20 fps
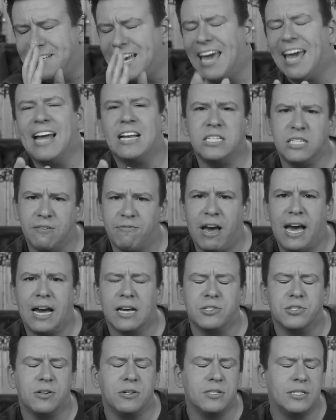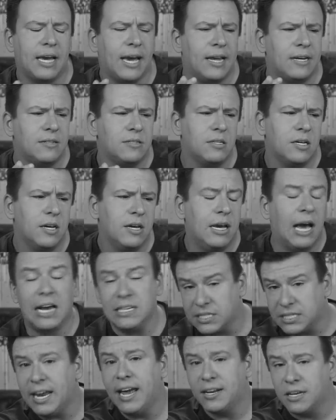anti-vaxxers, and
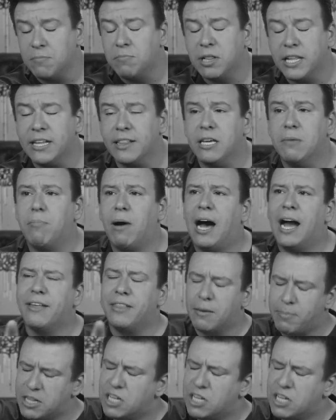I stand completely by that.